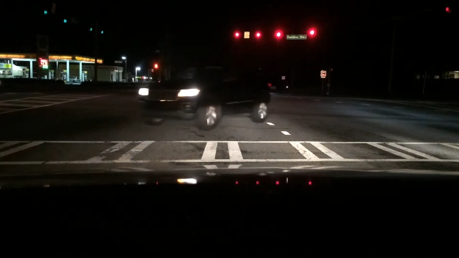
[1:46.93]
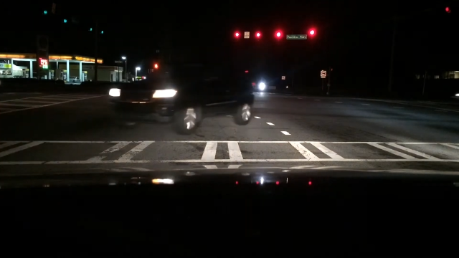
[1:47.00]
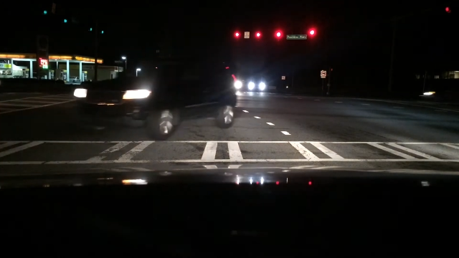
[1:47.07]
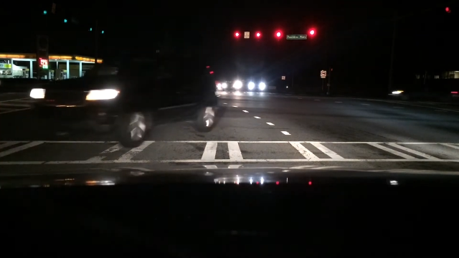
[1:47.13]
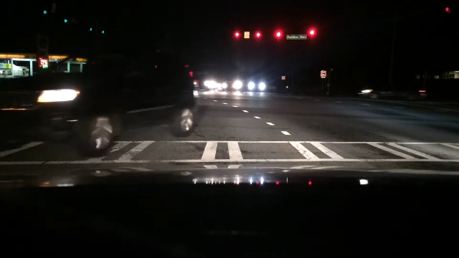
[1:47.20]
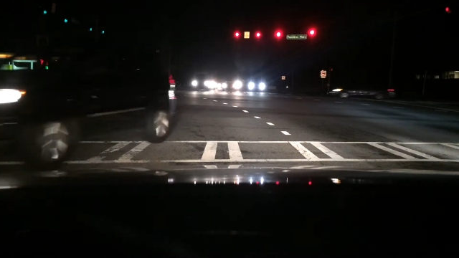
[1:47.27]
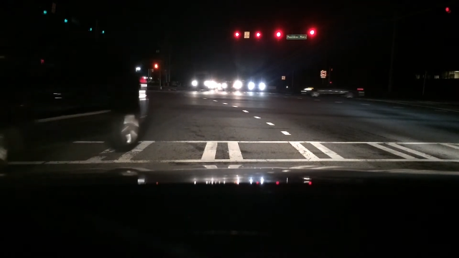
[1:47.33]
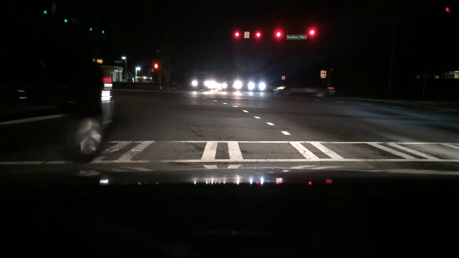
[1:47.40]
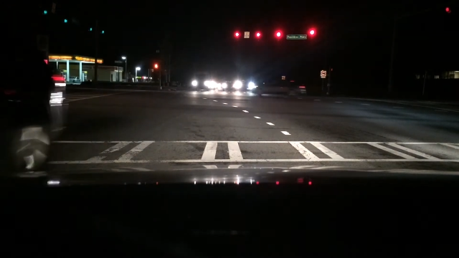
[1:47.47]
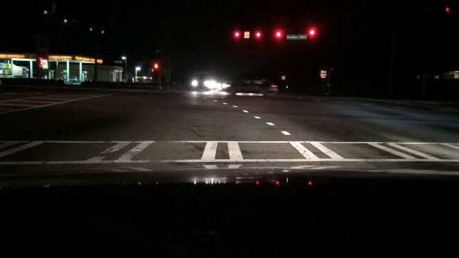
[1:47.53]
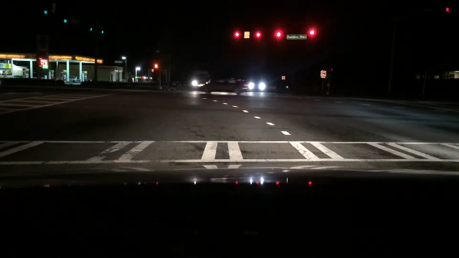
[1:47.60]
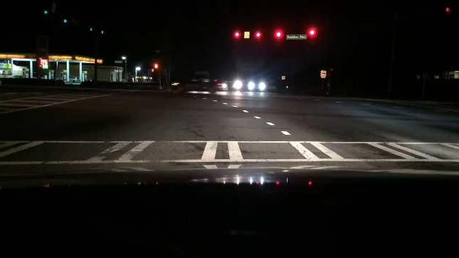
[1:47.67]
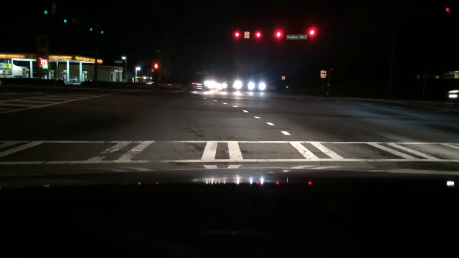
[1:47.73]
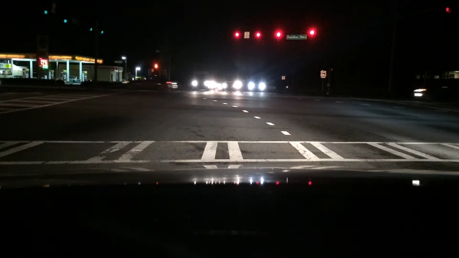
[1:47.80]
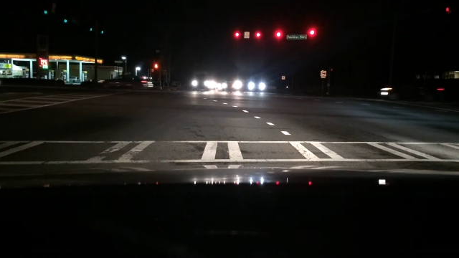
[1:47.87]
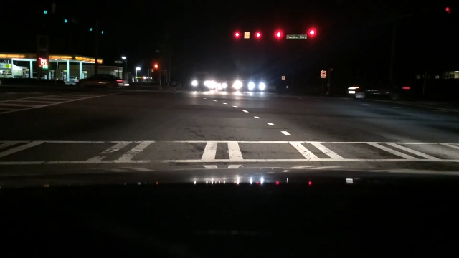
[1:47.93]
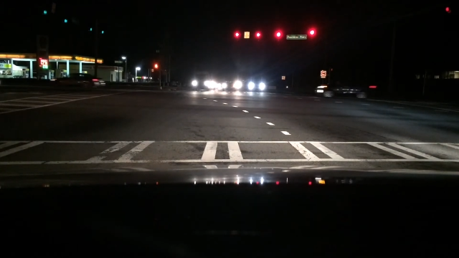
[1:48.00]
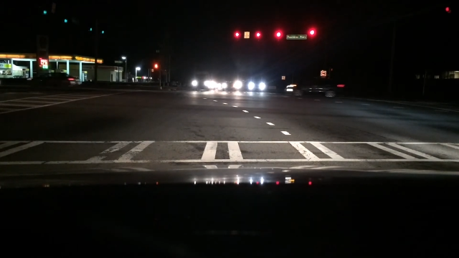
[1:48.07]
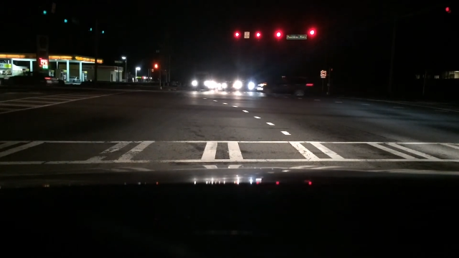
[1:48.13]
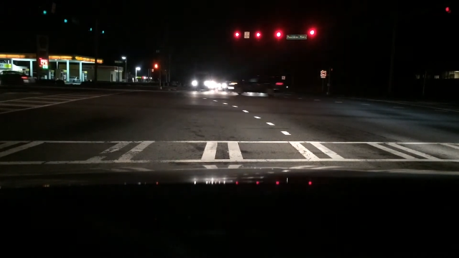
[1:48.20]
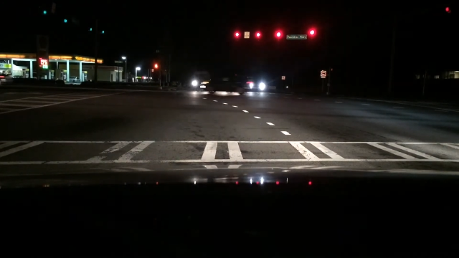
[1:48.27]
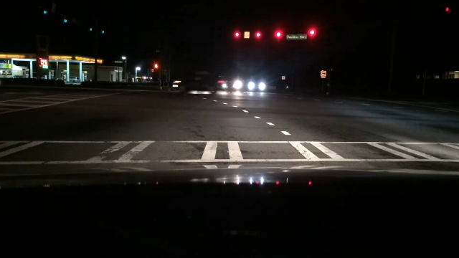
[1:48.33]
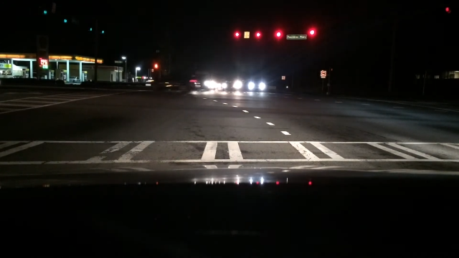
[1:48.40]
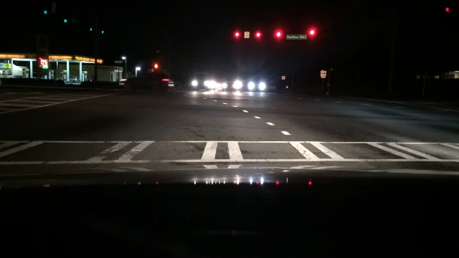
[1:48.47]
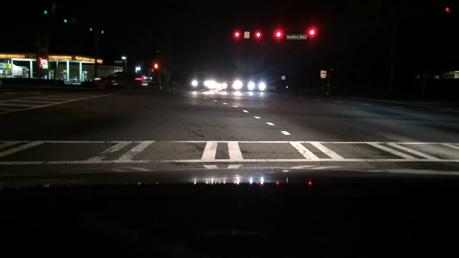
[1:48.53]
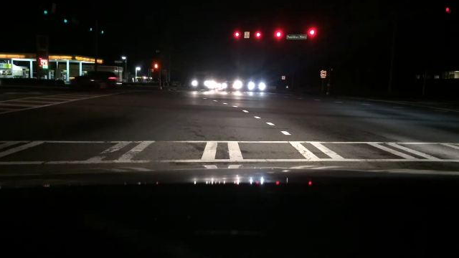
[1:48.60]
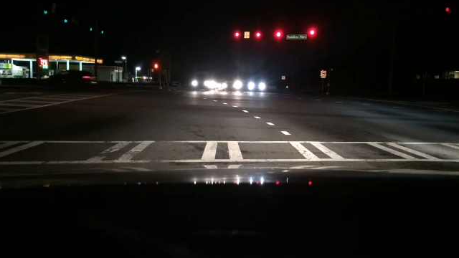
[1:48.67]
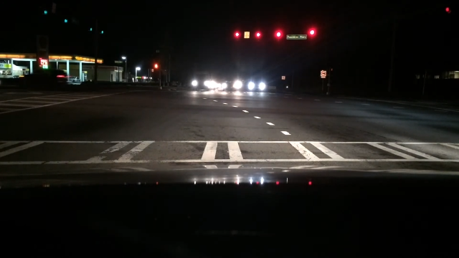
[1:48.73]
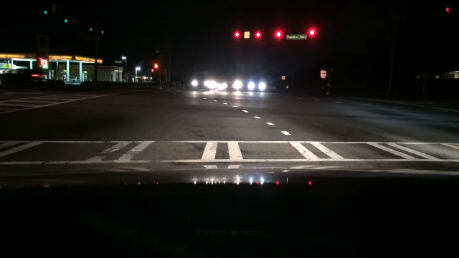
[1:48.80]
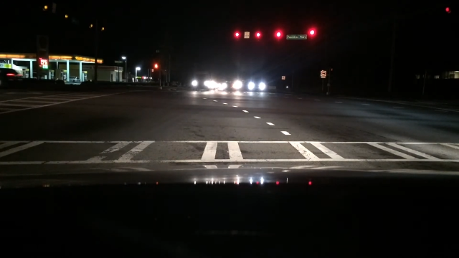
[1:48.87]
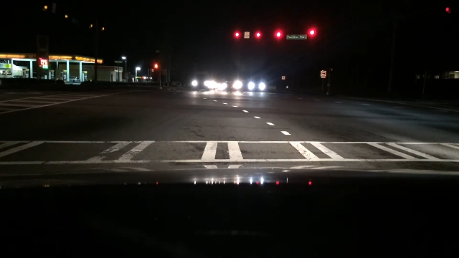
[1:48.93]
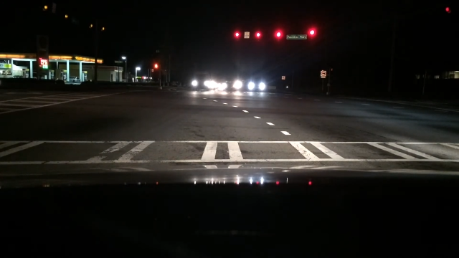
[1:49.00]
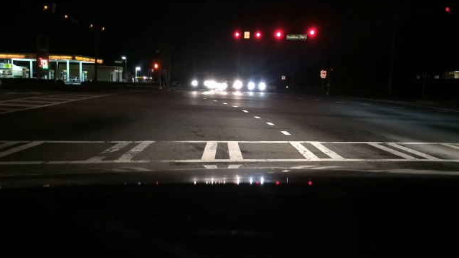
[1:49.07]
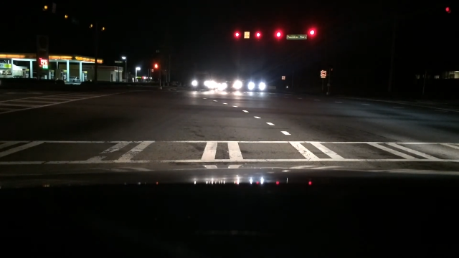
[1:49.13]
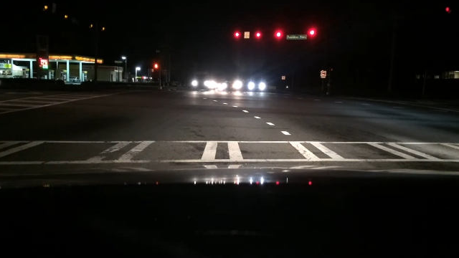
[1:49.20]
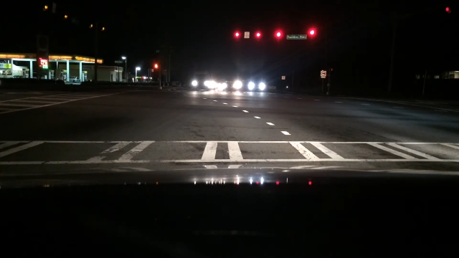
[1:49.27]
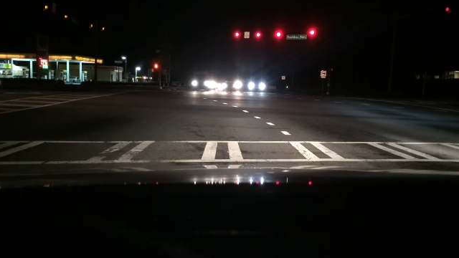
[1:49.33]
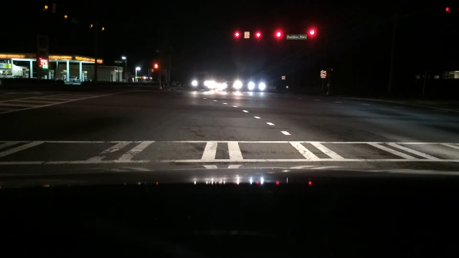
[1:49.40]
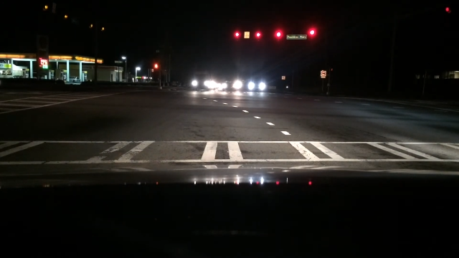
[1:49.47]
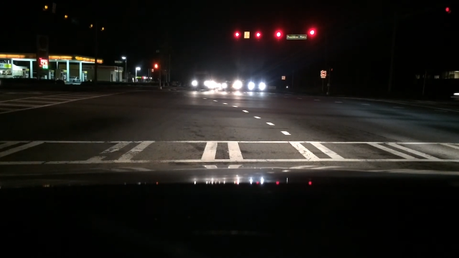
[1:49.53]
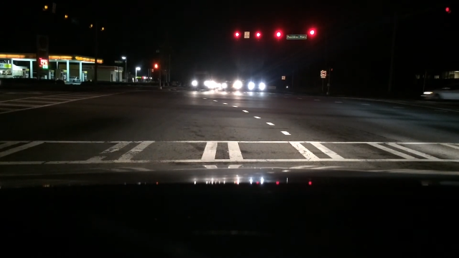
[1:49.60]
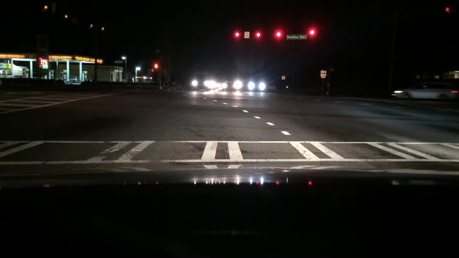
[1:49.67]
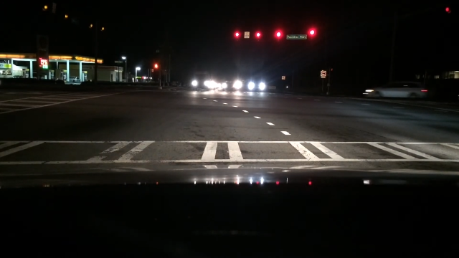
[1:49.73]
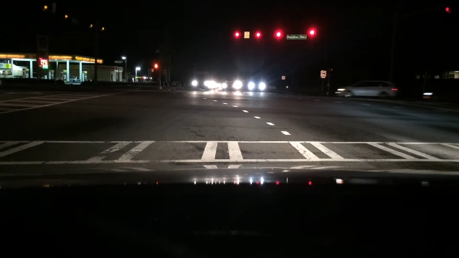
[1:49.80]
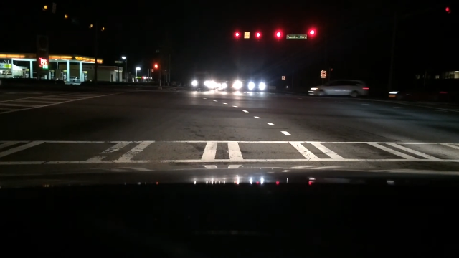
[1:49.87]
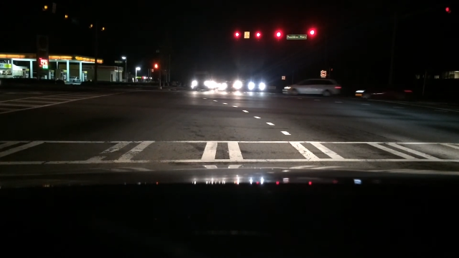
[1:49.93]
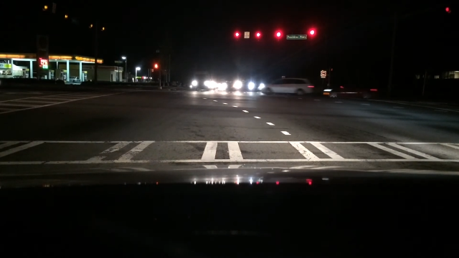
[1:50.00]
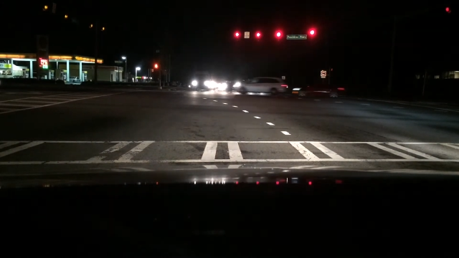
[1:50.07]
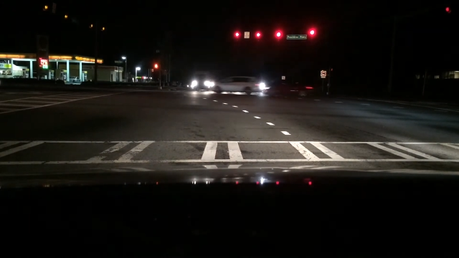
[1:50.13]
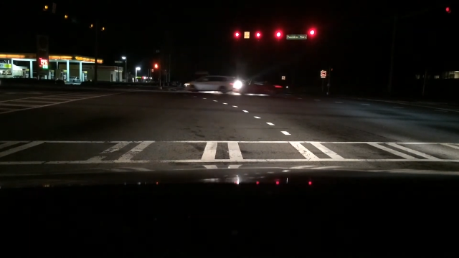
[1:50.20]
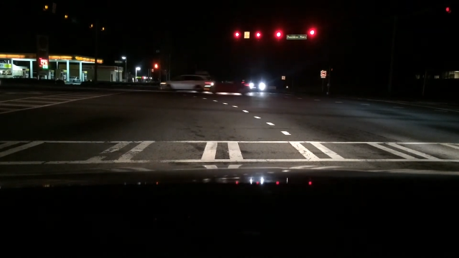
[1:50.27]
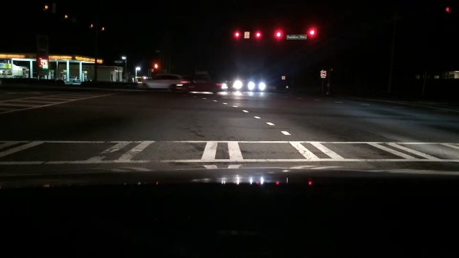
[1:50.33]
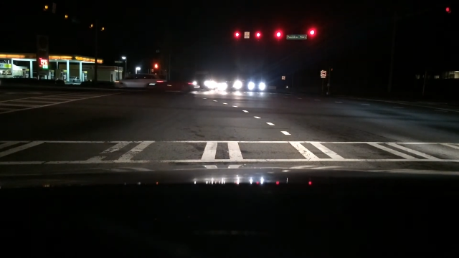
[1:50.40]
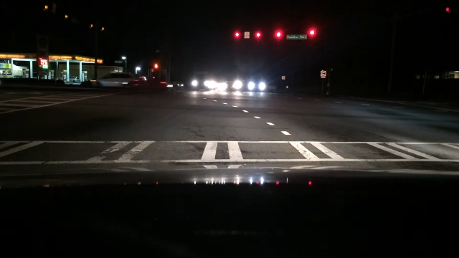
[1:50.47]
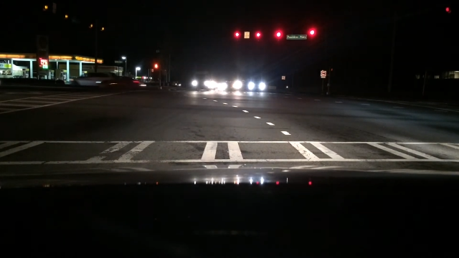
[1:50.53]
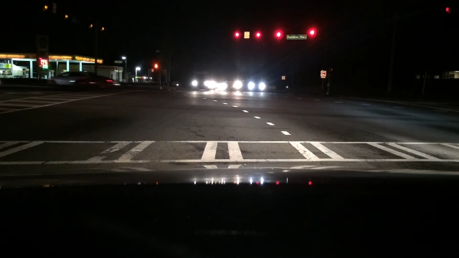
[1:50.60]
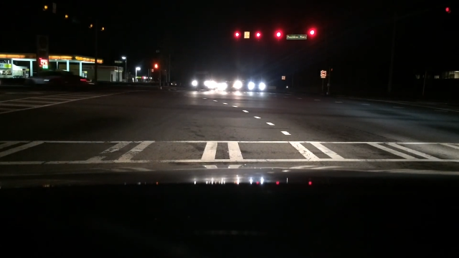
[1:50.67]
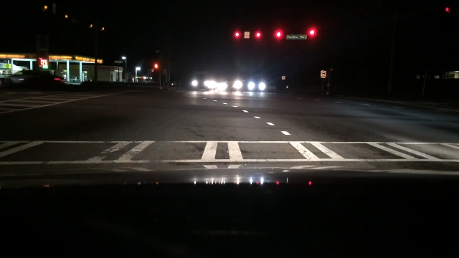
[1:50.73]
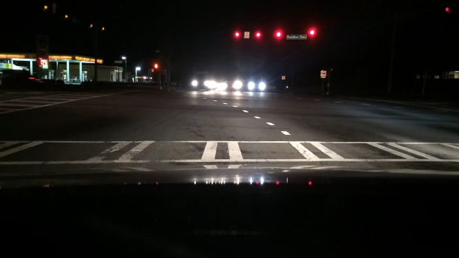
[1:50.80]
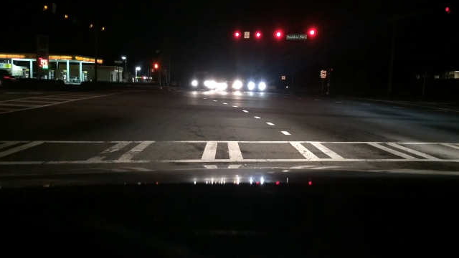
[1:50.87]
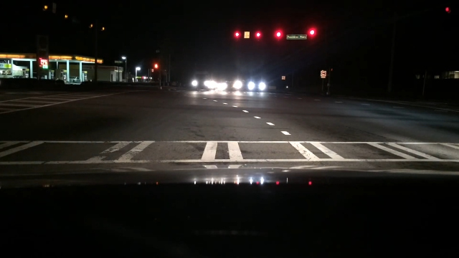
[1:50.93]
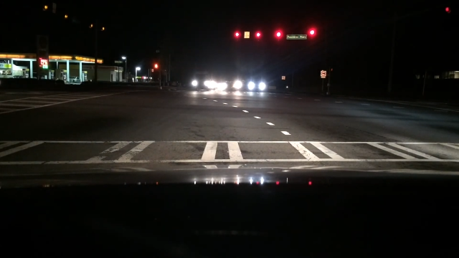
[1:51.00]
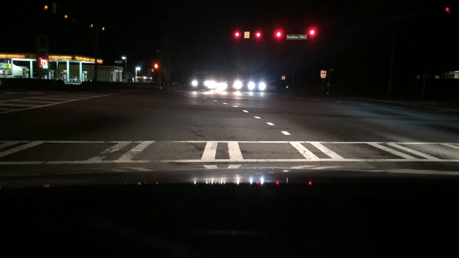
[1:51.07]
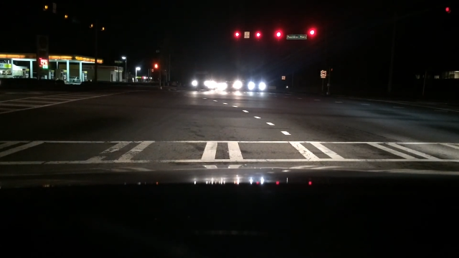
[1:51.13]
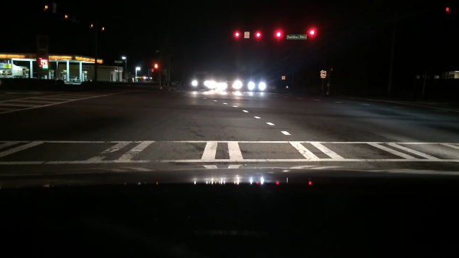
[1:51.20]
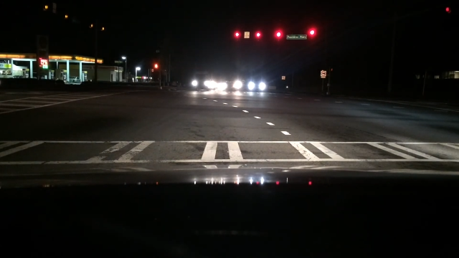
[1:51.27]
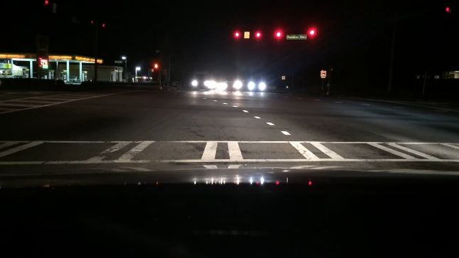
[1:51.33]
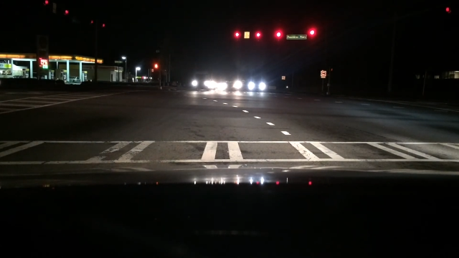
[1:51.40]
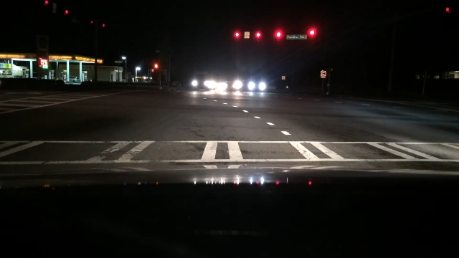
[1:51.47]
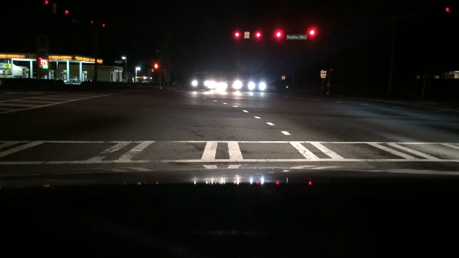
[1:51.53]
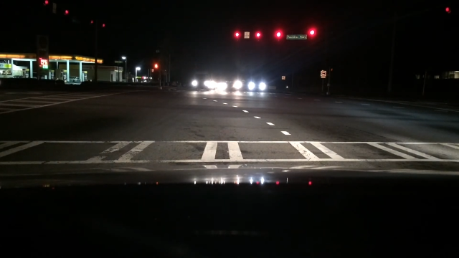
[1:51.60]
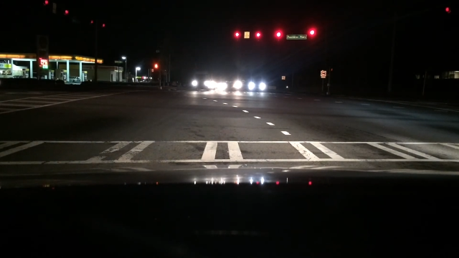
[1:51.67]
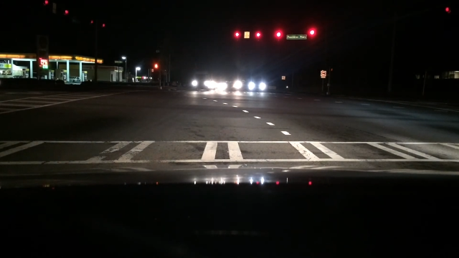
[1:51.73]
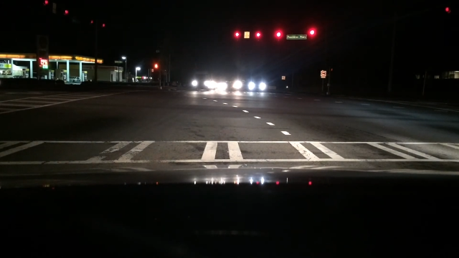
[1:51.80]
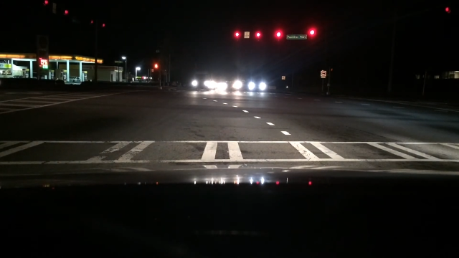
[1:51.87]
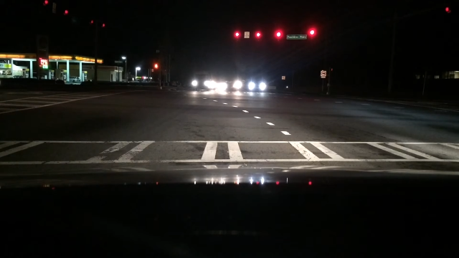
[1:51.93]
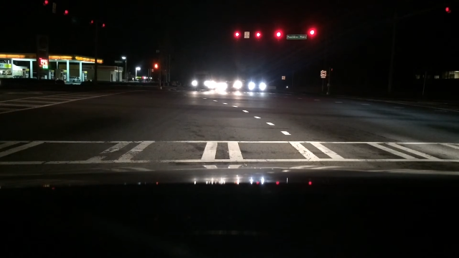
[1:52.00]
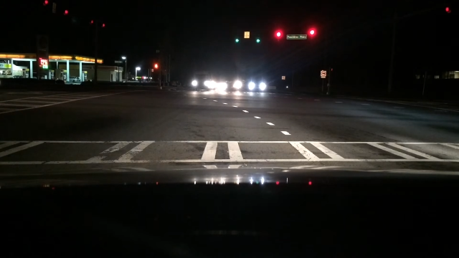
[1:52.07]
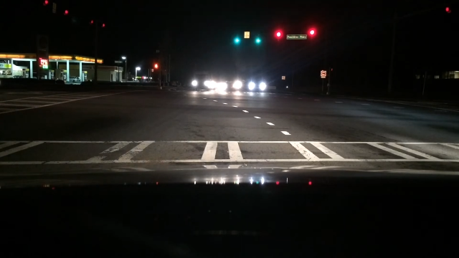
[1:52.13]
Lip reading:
[unreadable: no face in view]